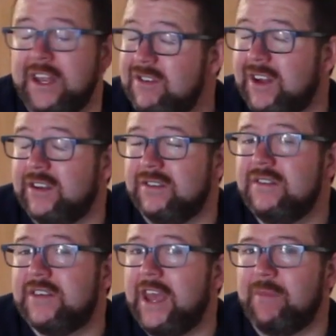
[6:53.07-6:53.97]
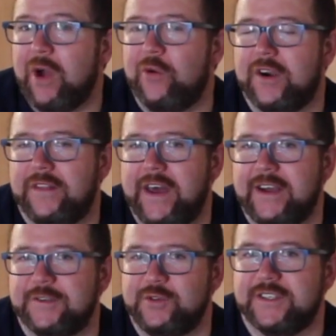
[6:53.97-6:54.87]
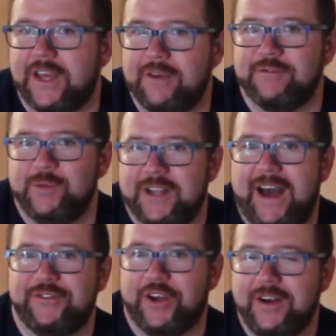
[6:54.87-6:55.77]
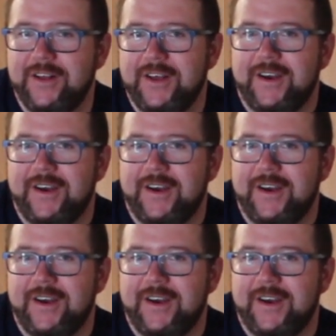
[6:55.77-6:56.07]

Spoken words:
And you can take my word on that, because we just came from Alaska,